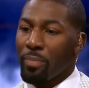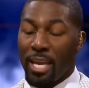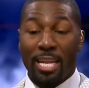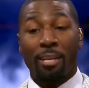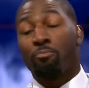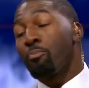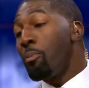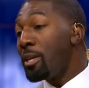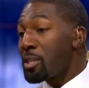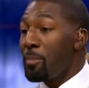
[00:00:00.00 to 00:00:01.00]
And it
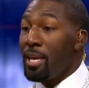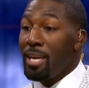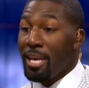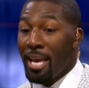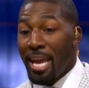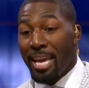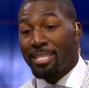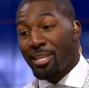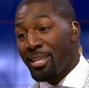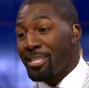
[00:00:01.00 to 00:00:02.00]
puts me
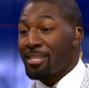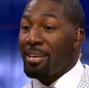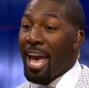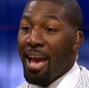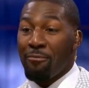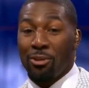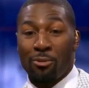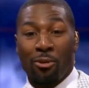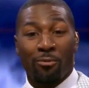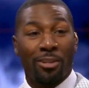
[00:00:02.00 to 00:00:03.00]
into this
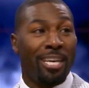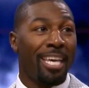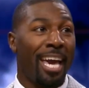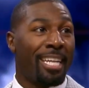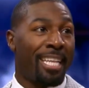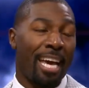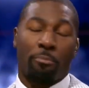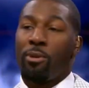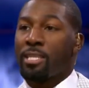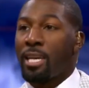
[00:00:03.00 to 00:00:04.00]
avenue of looking at Dak
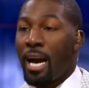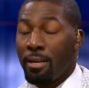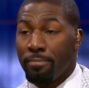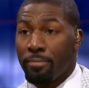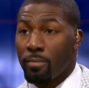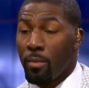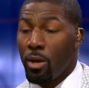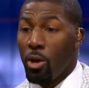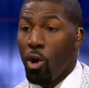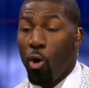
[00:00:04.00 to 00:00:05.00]
Prescott,
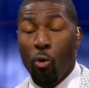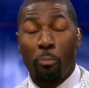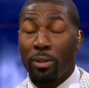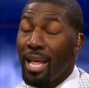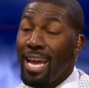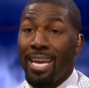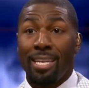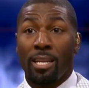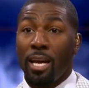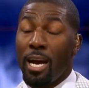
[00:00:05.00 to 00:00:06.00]
who
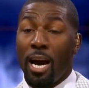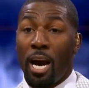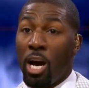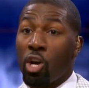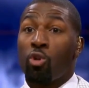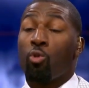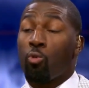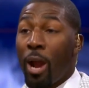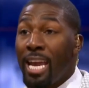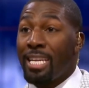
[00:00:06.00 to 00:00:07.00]
played a
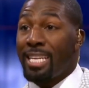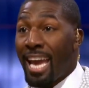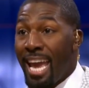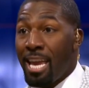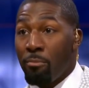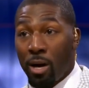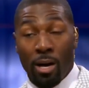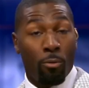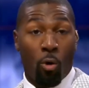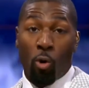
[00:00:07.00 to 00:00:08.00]
great game,
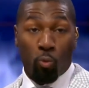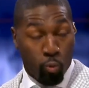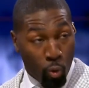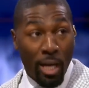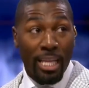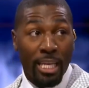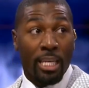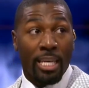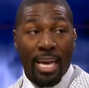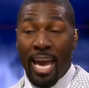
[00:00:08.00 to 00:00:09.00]
a really
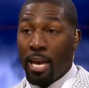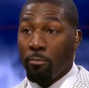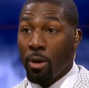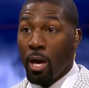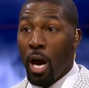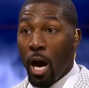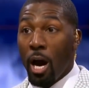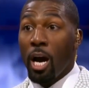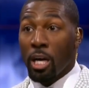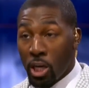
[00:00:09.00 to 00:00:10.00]
good game,
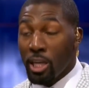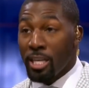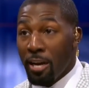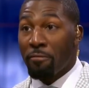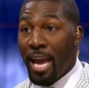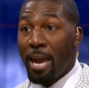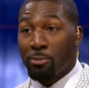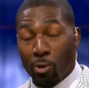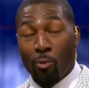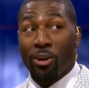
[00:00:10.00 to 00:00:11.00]
a good enough game
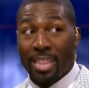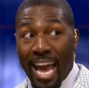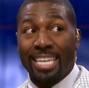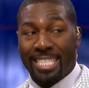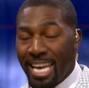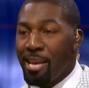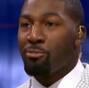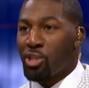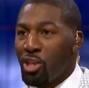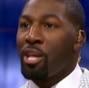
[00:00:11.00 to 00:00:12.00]
to where that team
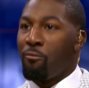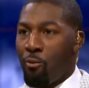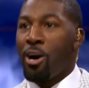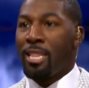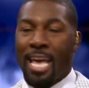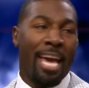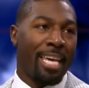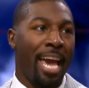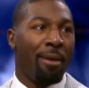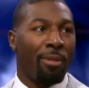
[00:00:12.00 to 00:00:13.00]
should have won that
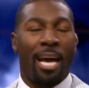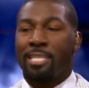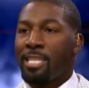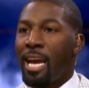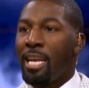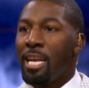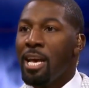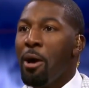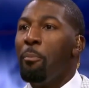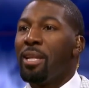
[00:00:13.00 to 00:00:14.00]
game last night,
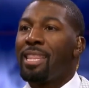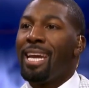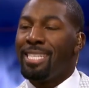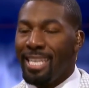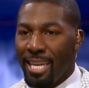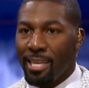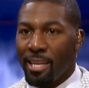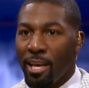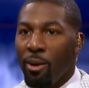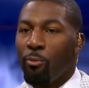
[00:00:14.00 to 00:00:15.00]
but they didn't.
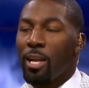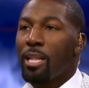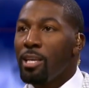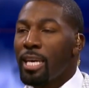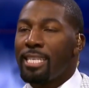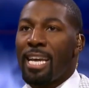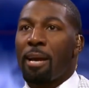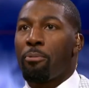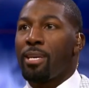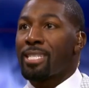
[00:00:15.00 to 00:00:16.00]
When I look at
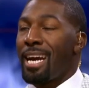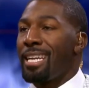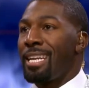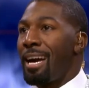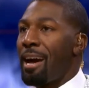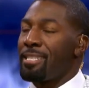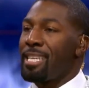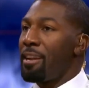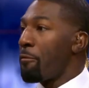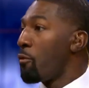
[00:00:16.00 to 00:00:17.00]
Dak Prescott, and I
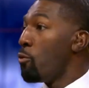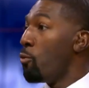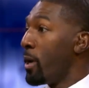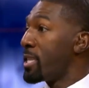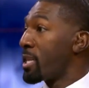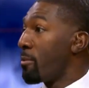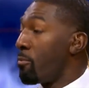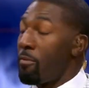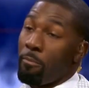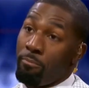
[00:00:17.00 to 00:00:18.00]
said a few weeks,
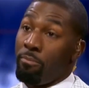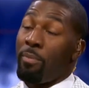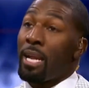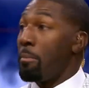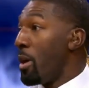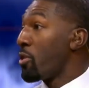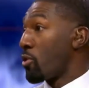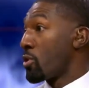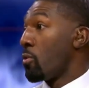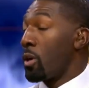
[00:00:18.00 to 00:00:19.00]
about a month or
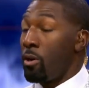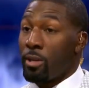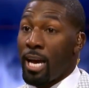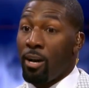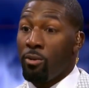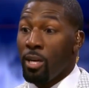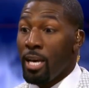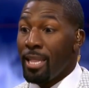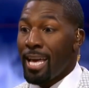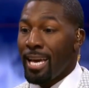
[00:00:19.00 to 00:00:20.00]
so ago now,
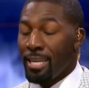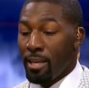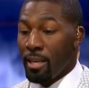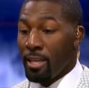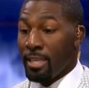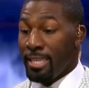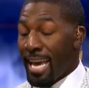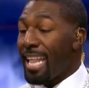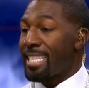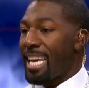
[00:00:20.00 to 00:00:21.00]
that the
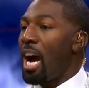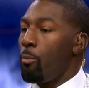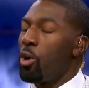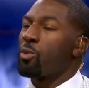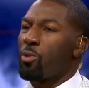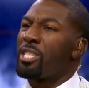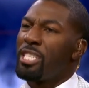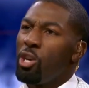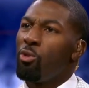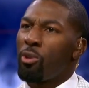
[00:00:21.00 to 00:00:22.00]
Dallas Cowboys were
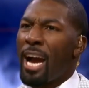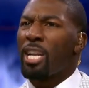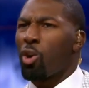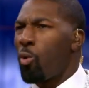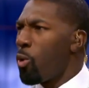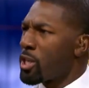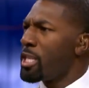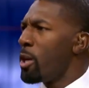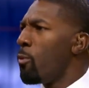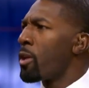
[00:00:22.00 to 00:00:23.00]
still kind of
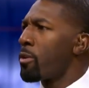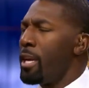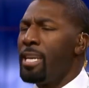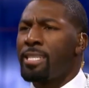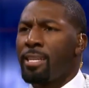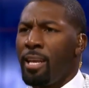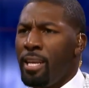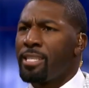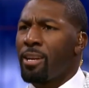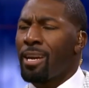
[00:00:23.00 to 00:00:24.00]
questioning whether he's
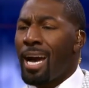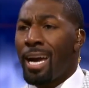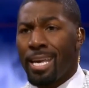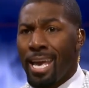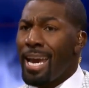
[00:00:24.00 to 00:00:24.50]
their guy.